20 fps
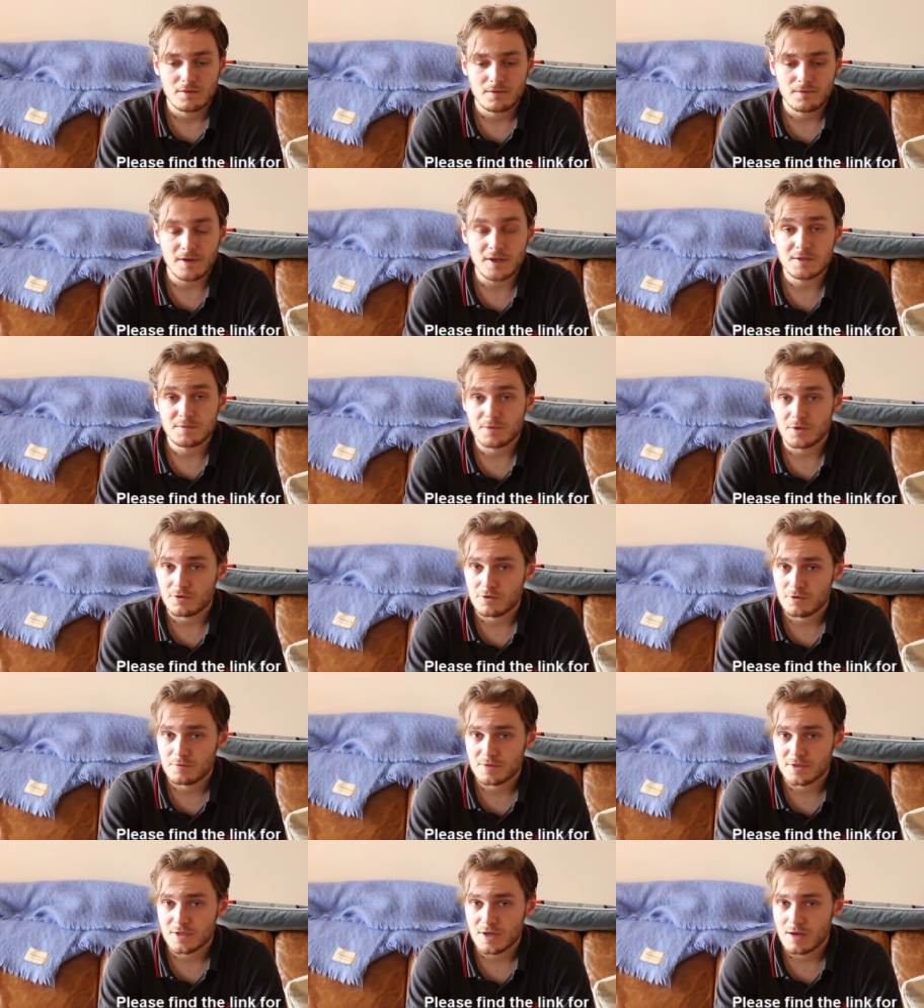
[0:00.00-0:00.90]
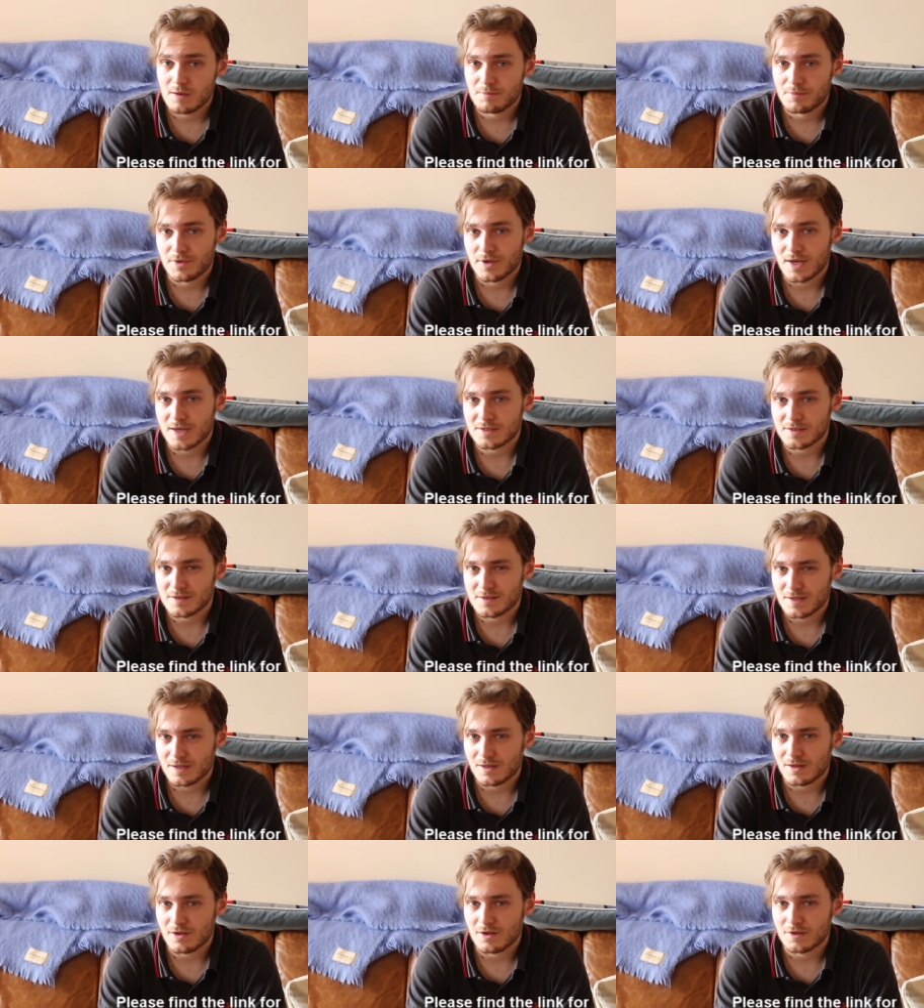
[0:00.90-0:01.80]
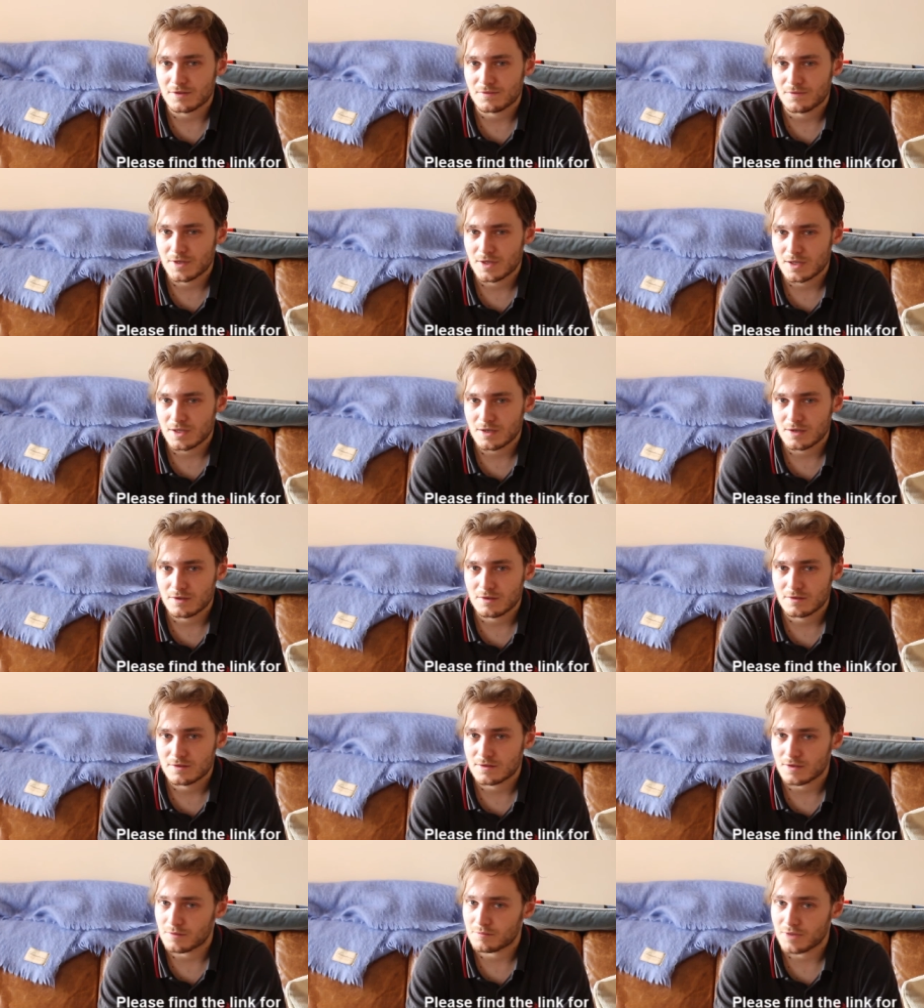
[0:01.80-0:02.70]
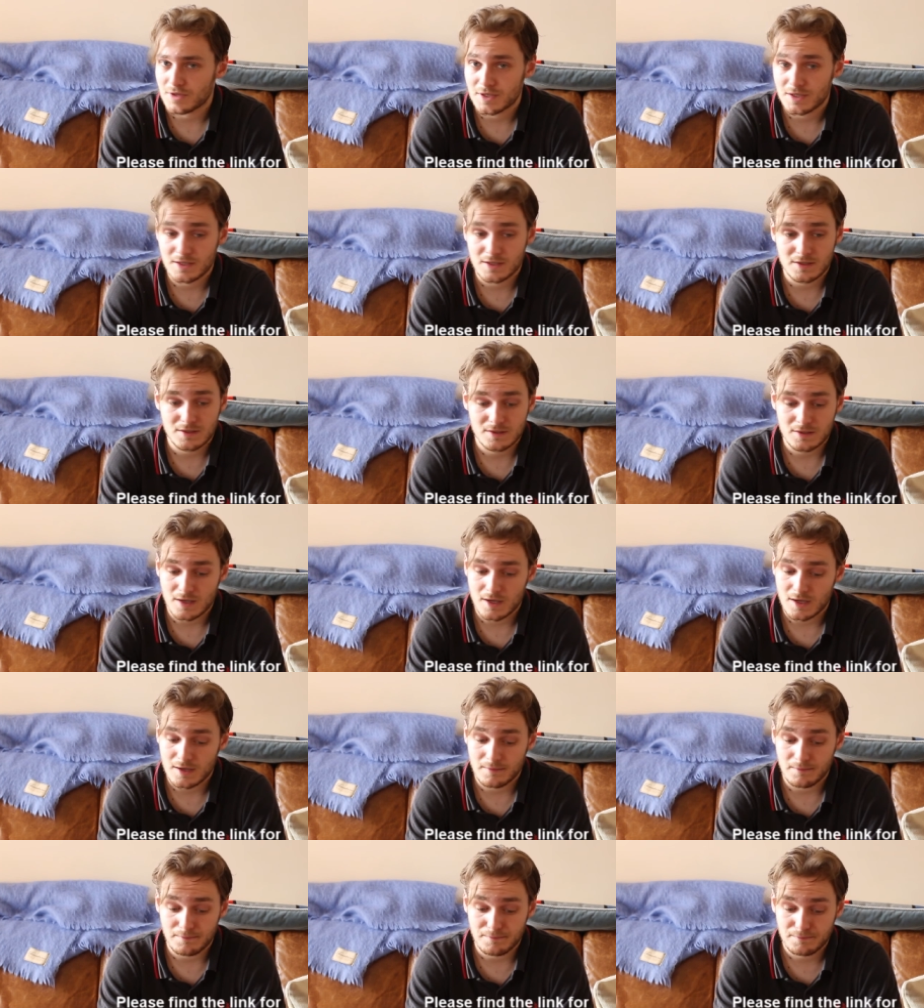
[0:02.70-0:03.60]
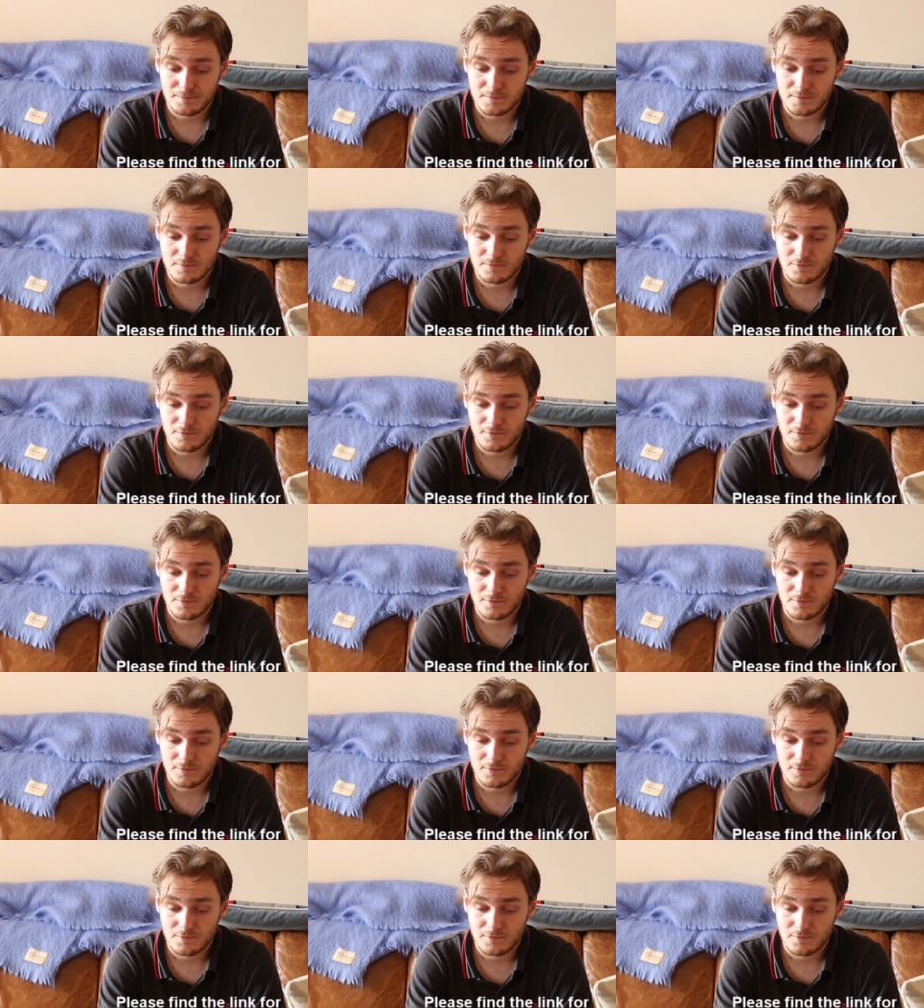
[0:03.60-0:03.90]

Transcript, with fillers: Facebook group is up, as I said last video, so please um,